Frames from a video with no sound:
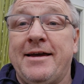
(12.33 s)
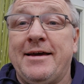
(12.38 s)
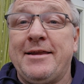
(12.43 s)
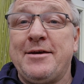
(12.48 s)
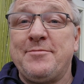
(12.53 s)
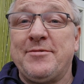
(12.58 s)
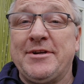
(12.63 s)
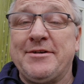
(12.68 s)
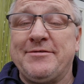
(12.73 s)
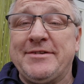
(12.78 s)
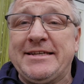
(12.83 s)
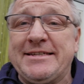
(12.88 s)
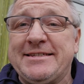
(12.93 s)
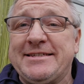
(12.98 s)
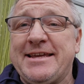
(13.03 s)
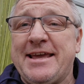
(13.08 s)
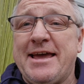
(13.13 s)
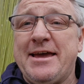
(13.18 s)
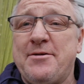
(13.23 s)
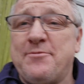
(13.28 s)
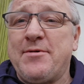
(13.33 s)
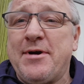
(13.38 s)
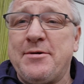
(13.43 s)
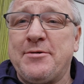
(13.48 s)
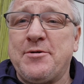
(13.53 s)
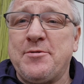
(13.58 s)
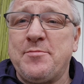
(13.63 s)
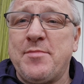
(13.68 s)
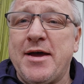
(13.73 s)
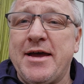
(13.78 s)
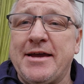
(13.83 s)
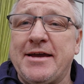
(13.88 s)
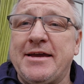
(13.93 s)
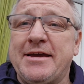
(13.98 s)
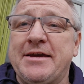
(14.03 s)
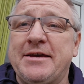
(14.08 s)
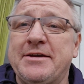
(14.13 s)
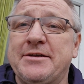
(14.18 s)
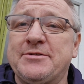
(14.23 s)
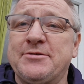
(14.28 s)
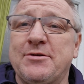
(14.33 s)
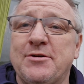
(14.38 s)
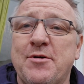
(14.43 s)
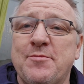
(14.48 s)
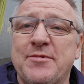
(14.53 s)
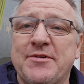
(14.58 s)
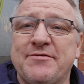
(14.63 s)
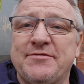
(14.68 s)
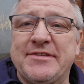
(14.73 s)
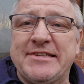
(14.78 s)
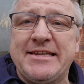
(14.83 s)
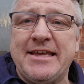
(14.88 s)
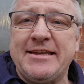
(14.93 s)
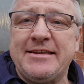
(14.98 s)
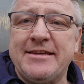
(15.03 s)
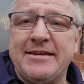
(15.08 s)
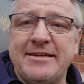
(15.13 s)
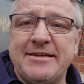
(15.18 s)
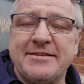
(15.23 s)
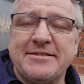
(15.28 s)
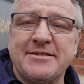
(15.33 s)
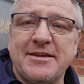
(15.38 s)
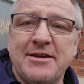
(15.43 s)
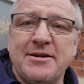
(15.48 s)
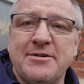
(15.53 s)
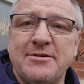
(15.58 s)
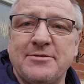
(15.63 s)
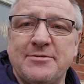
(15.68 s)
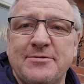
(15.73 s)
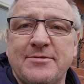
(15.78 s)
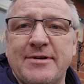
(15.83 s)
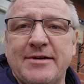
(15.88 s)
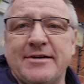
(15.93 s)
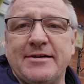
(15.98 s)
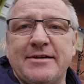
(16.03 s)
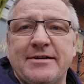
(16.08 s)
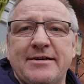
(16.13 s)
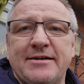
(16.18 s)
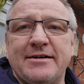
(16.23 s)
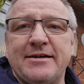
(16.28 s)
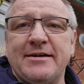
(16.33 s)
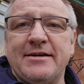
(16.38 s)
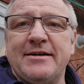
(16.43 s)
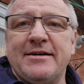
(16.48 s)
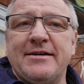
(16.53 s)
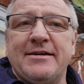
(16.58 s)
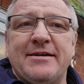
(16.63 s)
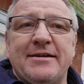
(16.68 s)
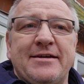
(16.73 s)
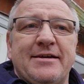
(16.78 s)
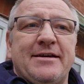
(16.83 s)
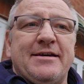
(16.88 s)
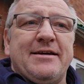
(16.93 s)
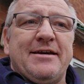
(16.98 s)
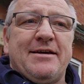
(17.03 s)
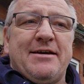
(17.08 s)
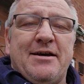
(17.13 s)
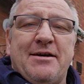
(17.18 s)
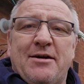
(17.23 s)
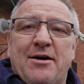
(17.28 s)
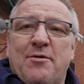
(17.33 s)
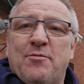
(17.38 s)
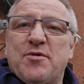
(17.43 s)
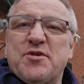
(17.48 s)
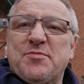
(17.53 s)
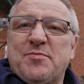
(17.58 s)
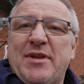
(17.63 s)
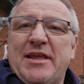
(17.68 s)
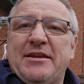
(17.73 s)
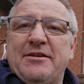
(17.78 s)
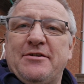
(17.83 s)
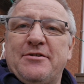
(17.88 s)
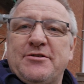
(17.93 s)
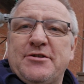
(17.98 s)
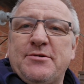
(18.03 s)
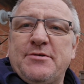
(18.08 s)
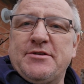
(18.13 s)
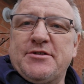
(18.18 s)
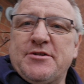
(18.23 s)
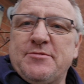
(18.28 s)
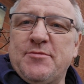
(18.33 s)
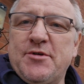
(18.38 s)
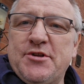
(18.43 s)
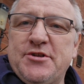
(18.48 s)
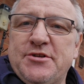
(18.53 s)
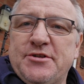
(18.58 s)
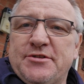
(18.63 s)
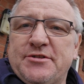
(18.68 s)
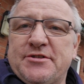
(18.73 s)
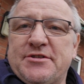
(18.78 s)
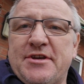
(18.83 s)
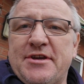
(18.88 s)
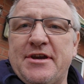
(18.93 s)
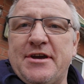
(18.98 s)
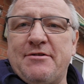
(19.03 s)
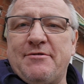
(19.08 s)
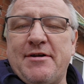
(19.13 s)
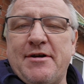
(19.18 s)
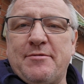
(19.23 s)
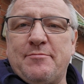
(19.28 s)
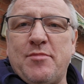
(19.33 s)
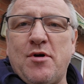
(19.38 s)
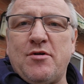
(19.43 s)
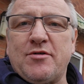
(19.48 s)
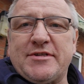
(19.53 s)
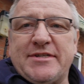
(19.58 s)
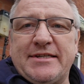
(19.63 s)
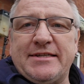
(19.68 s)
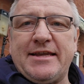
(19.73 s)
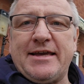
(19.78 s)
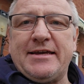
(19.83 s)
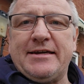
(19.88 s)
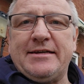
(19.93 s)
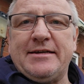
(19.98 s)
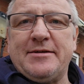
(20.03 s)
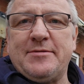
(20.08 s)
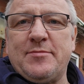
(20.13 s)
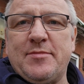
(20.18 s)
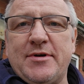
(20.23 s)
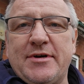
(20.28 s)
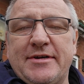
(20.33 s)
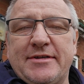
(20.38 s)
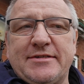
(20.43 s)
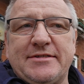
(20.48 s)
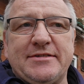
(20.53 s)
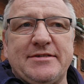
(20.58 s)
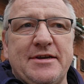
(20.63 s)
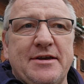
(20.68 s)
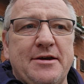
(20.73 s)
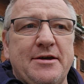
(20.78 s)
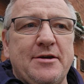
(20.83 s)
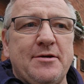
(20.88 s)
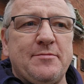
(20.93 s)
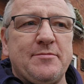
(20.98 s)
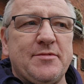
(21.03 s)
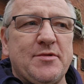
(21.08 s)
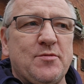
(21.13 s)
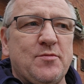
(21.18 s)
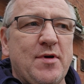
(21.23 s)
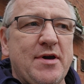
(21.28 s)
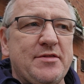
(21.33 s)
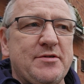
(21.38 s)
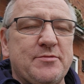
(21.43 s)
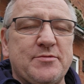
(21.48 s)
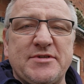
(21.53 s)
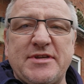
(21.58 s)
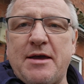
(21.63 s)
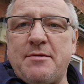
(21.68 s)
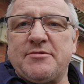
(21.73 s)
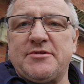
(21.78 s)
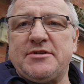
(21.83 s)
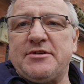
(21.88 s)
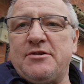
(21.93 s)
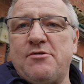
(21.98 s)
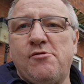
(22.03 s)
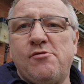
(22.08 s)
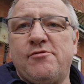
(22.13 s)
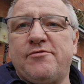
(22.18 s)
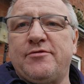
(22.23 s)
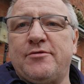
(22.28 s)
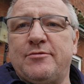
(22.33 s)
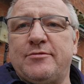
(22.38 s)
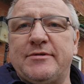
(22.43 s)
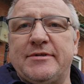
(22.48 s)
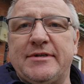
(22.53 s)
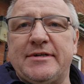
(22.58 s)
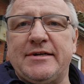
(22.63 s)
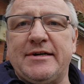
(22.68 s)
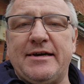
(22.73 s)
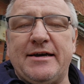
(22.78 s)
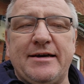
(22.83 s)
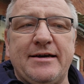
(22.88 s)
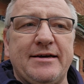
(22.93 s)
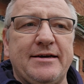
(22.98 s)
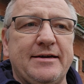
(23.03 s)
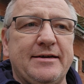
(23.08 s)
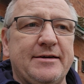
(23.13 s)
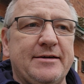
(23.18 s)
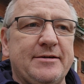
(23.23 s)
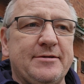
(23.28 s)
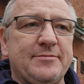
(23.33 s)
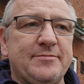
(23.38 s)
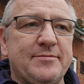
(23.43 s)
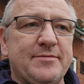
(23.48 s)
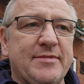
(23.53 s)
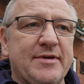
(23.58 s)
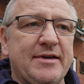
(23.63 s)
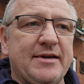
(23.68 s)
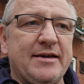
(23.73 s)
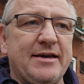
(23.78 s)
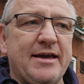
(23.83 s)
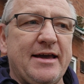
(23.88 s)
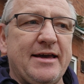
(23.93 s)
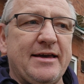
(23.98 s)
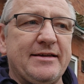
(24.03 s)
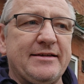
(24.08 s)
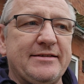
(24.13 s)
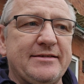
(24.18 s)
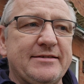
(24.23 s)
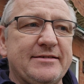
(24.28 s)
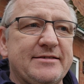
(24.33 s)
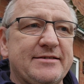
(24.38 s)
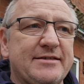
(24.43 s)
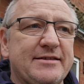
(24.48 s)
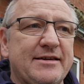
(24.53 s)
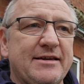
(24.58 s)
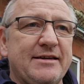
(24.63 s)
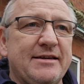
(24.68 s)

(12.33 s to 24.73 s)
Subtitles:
Hello my lovelies, and welcome back to Allotment of the Dead. So was planning on doing some onions around Boxing Day, but the weather was absolutely awful, and